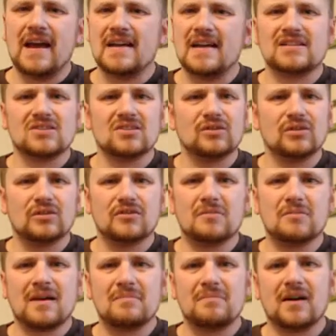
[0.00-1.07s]
aches all
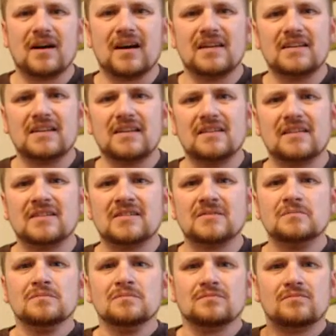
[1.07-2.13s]
over my body.
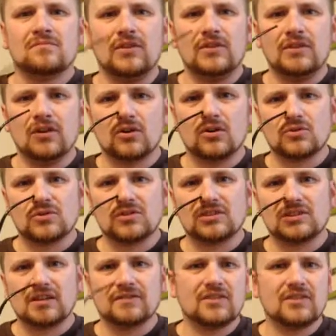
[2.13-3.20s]
Nose was
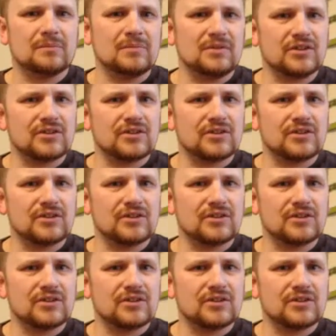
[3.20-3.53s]
stuffed up,